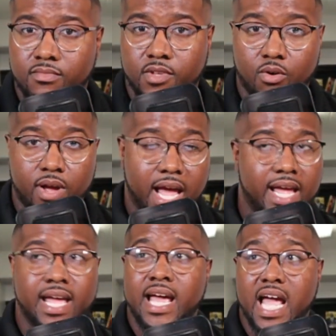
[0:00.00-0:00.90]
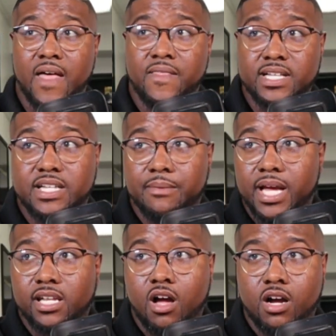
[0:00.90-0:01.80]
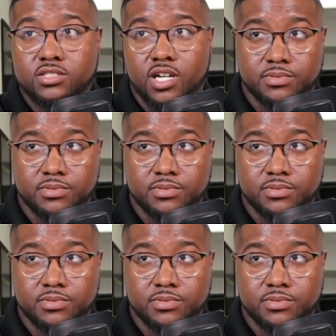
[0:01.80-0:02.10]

Okay? And this could be a long-term